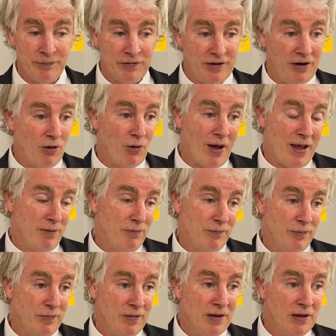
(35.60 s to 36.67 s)
you know, hey,
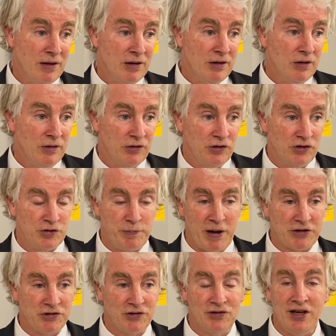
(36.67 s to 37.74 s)

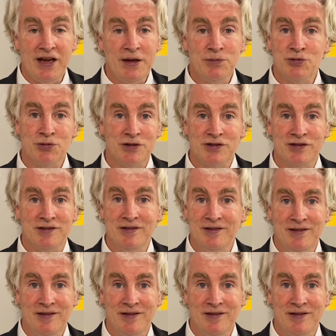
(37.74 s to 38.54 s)
special teams was